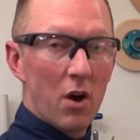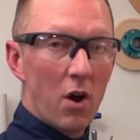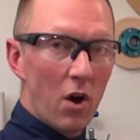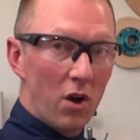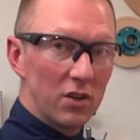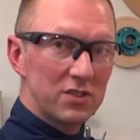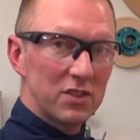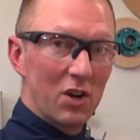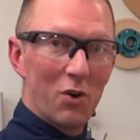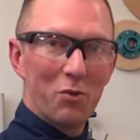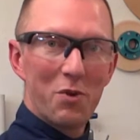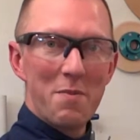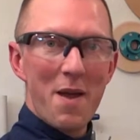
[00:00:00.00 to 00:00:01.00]

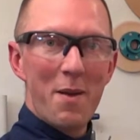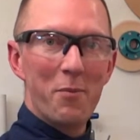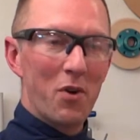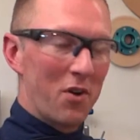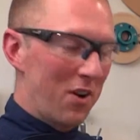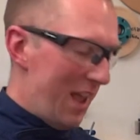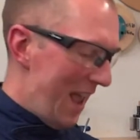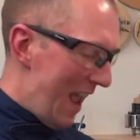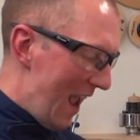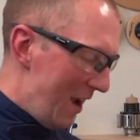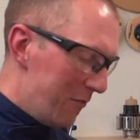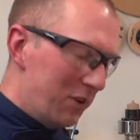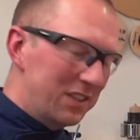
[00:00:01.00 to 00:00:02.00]
Also, remember,
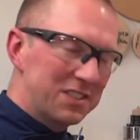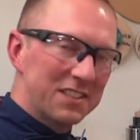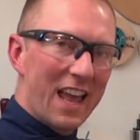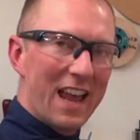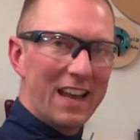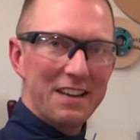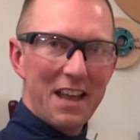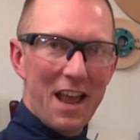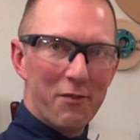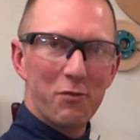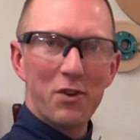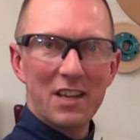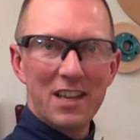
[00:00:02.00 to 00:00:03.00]
every skate,
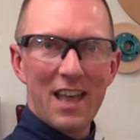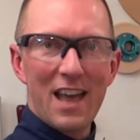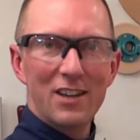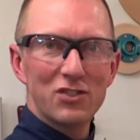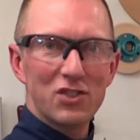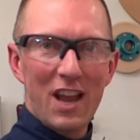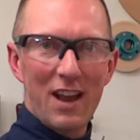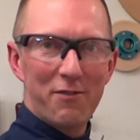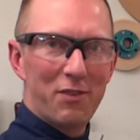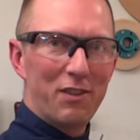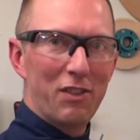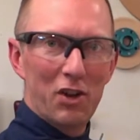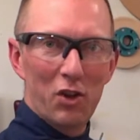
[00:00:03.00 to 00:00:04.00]
every catch,
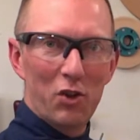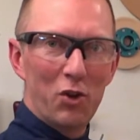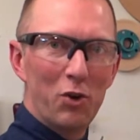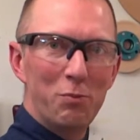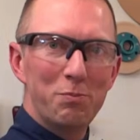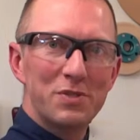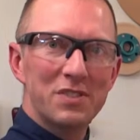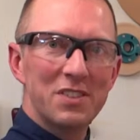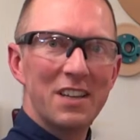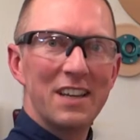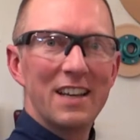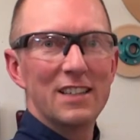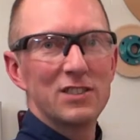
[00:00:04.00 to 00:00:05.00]
every little oops
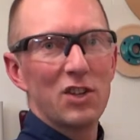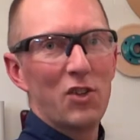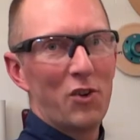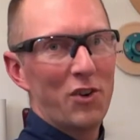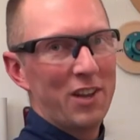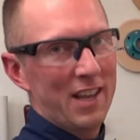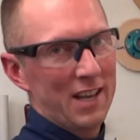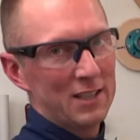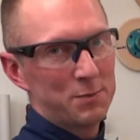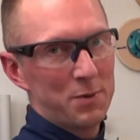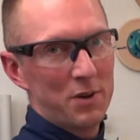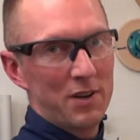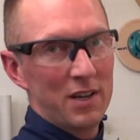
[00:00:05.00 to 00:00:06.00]
is a learning
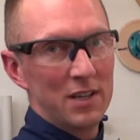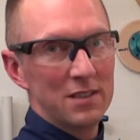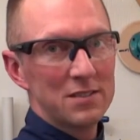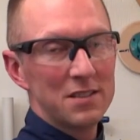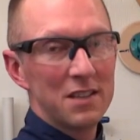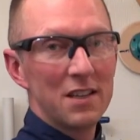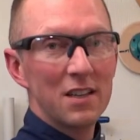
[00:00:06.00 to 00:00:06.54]
experience.